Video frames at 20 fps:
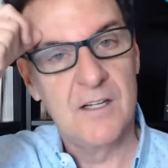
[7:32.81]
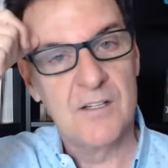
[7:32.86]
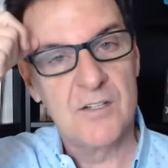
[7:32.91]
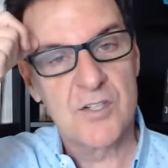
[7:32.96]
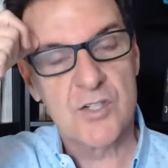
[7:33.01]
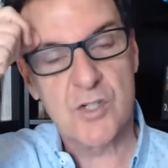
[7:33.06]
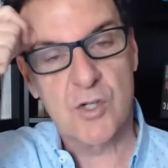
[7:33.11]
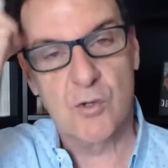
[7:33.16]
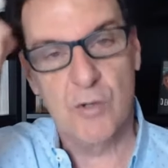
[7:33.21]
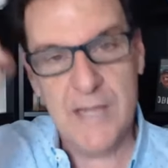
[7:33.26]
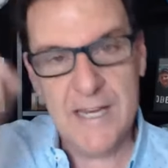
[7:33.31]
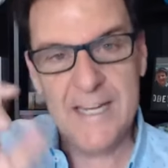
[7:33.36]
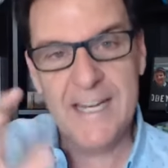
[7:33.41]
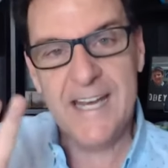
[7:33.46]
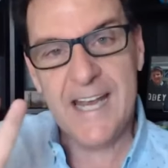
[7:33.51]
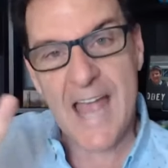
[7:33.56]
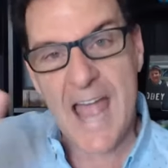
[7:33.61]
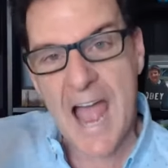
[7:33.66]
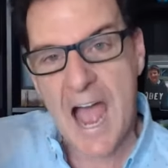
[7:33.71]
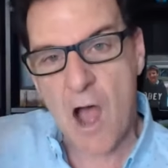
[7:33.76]

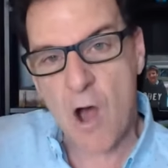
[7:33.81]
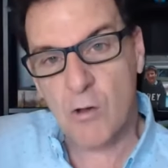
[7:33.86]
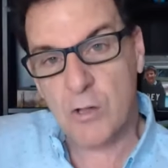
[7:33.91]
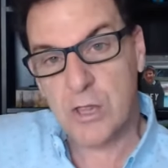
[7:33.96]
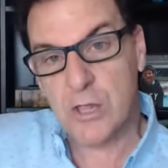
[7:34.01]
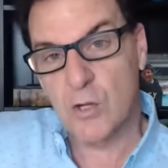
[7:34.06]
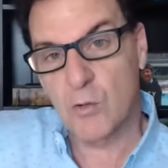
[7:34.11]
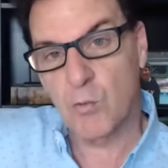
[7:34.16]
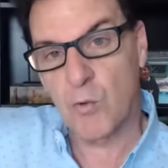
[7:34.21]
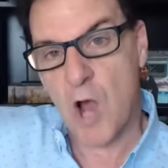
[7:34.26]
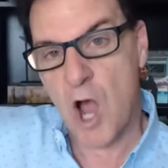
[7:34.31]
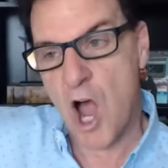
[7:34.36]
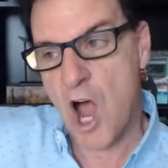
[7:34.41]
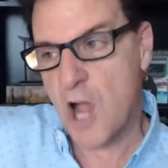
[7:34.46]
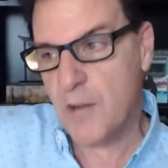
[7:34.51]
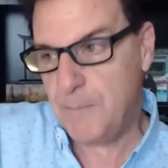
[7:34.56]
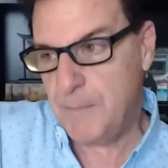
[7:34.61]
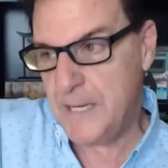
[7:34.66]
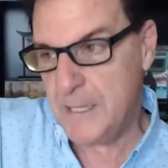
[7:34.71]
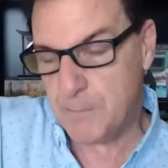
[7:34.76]
screening out the
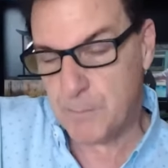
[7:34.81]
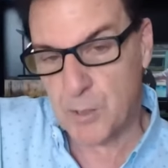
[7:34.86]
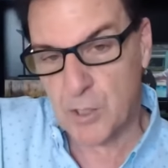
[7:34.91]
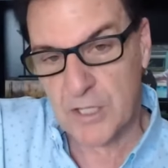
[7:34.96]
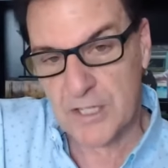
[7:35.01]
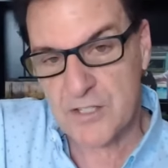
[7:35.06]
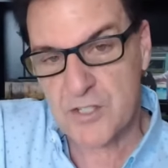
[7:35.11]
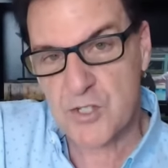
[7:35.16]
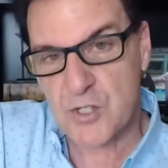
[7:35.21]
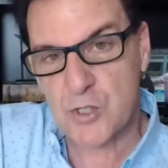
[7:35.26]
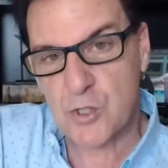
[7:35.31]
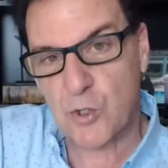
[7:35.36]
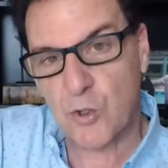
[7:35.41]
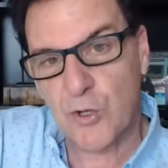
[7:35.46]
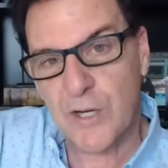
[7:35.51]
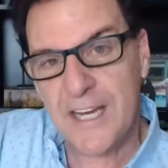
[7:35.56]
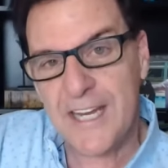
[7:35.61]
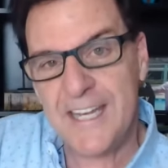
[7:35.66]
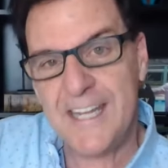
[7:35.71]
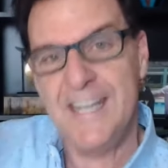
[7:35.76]
wrong people and
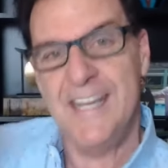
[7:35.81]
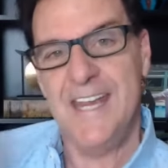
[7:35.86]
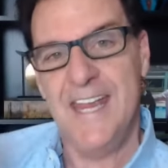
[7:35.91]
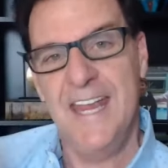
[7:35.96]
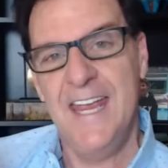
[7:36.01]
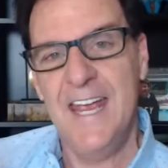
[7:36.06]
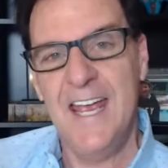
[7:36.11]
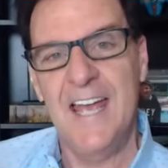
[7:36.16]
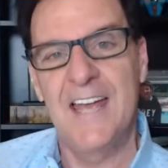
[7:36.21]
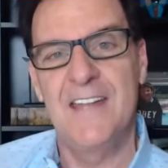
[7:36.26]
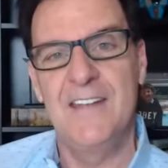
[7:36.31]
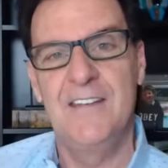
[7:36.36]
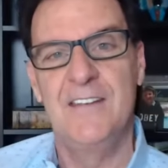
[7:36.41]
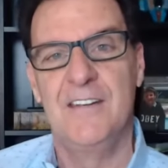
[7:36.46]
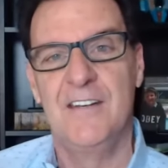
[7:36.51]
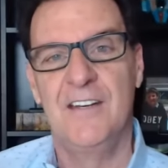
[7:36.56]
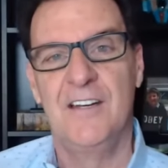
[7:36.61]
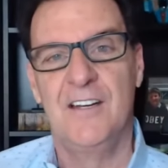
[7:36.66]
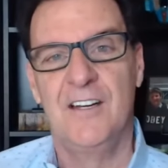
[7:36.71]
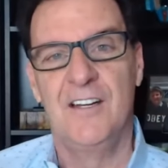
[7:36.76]
screening in
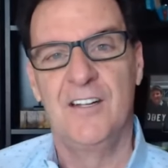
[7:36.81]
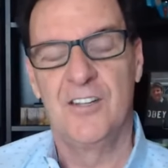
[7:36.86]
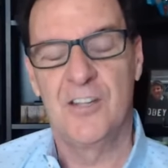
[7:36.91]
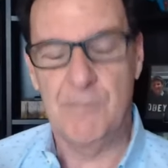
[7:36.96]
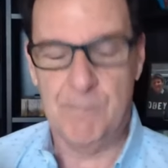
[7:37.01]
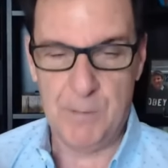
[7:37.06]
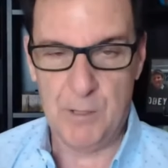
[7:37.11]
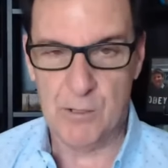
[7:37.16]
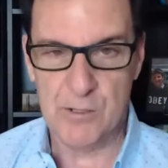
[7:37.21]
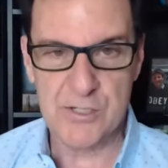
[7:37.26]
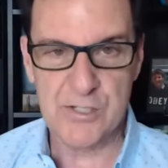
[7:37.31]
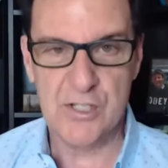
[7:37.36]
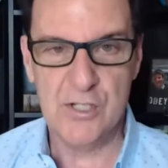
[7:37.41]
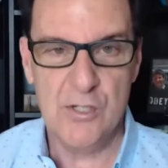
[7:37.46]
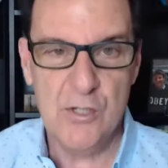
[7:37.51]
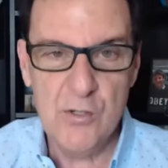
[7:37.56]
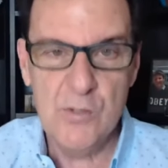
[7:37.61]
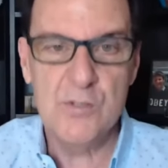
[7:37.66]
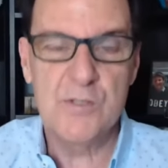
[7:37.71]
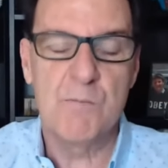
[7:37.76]
the person
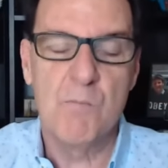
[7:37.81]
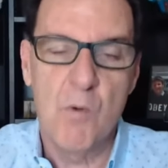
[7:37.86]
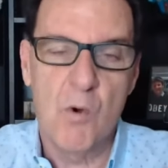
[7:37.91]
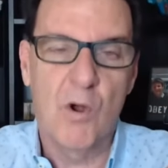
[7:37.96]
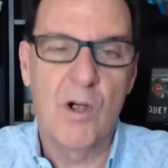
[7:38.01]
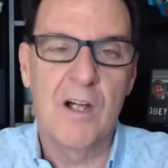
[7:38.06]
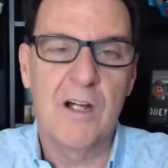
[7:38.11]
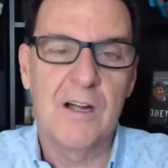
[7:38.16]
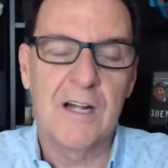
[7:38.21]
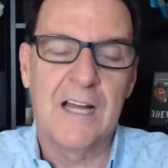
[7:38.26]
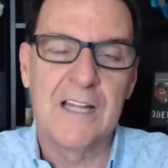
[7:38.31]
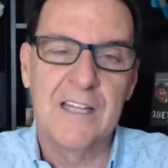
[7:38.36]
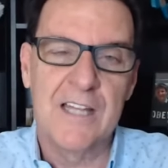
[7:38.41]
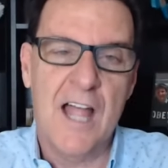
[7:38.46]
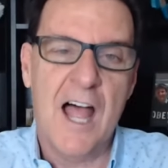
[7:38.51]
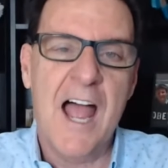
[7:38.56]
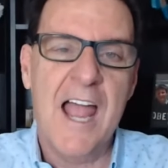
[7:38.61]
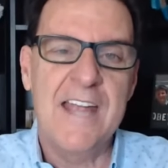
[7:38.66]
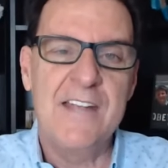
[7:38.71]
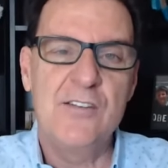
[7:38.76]
who's more
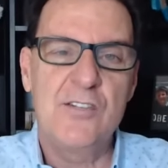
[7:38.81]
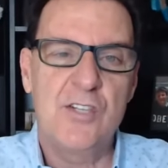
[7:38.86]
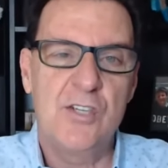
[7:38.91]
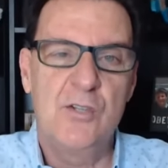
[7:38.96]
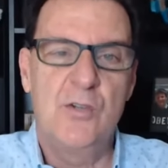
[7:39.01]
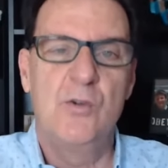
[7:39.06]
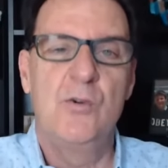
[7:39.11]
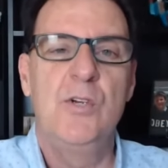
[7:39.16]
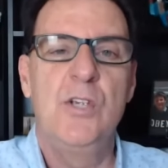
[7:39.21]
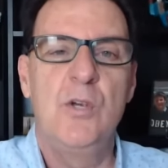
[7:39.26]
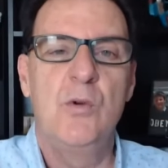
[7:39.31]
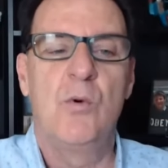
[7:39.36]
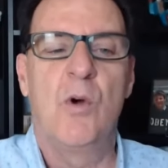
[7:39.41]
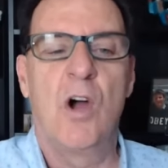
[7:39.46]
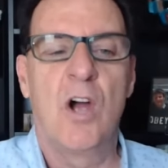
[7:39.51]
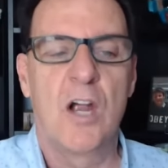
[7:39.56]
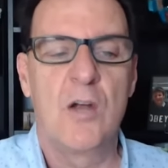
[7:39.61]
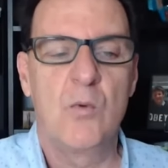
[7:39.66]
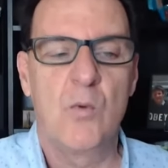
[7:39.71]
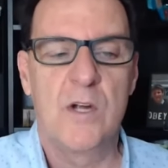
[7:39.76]
aligned to who you
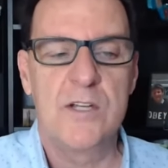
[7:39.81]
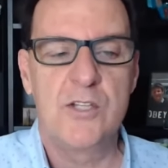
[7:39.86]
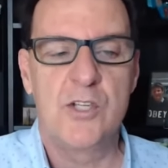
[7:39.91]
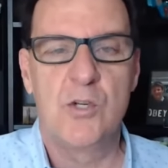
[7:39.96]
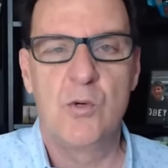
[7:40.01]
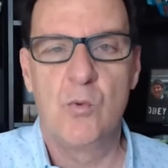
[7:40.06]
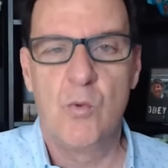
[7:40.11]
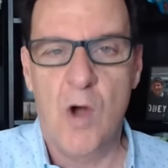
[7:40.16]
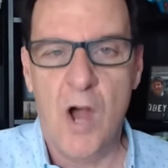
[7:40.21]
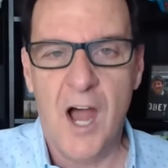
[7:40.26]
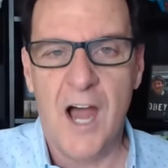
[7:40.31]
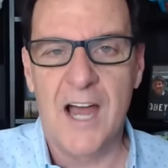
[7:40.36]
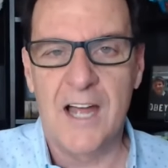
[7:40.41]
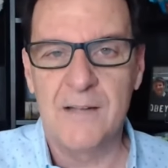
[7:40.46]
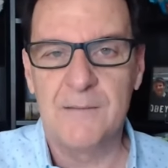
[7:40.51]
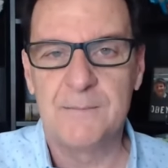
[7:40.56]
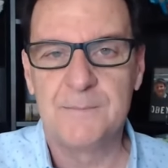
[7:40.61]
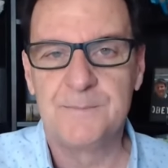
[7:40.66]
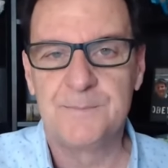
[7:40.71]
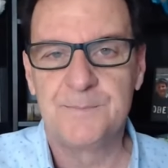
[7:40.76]
are and what you want
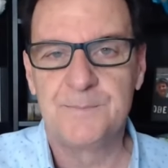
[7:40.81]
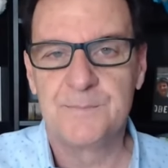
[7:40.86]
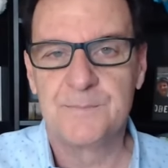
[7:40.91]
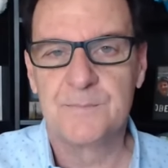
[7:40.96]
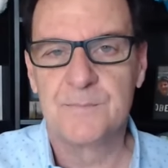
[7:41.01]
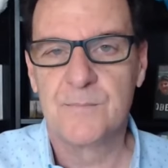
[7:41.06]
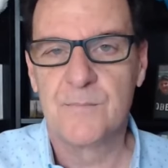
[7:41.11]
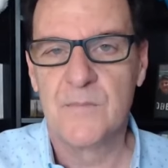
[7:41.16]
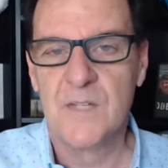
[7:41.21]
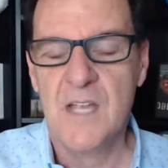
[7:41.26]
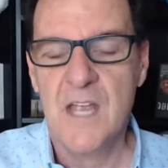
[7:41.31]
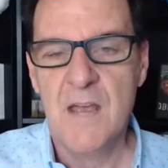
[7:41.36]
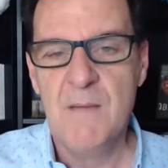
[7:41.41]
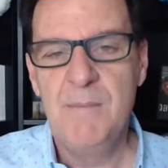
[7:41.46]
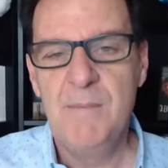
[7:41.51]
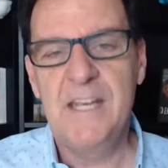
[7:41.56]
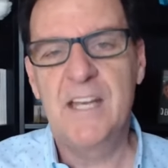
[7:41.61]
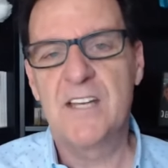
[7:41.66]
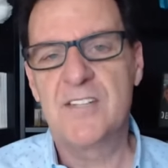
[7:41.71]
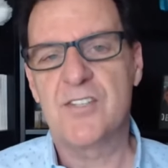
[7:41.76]

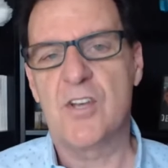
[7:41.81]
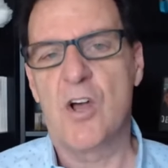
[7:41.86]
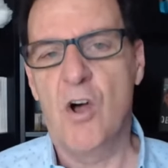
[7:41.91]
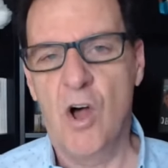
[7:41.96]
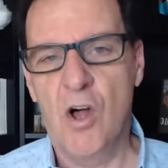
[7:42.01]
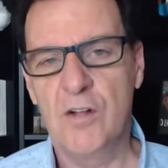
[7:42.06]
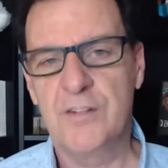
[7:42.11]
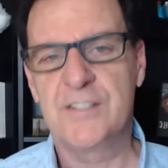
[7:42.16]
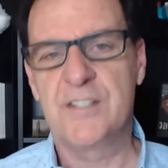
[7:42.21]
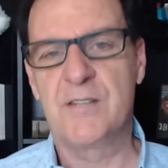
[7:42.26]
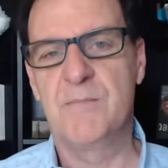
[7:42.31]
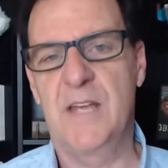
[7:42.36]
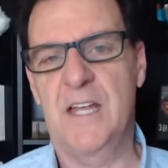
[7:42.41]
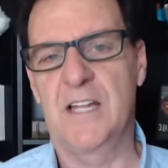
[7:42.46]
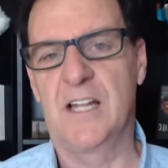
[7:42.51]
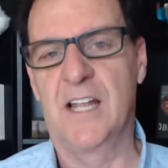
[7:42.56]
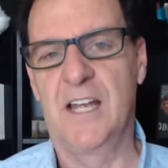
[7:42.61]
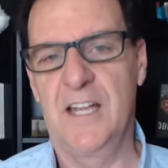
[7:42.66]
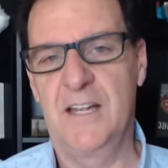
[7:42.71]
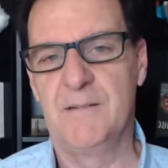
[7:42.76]
because
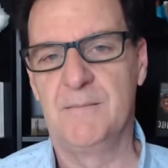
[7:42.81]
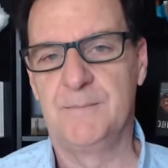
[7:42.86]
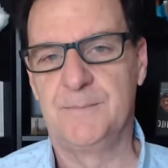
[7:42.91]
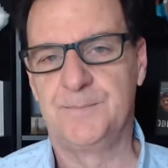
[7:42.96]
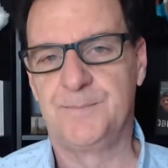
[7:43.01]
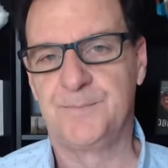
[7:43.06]
ultimately